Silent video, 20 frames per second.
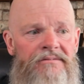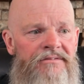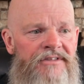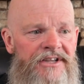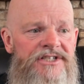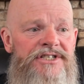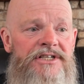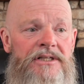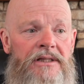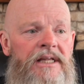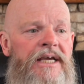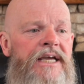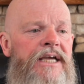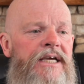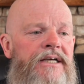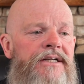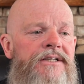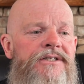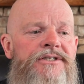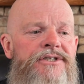this
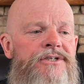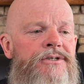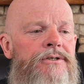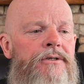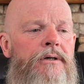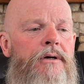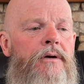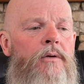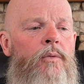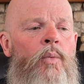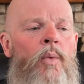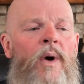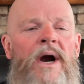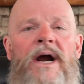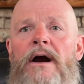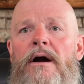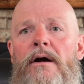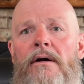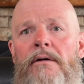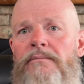lens
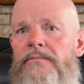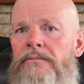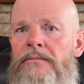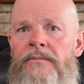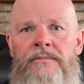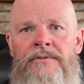where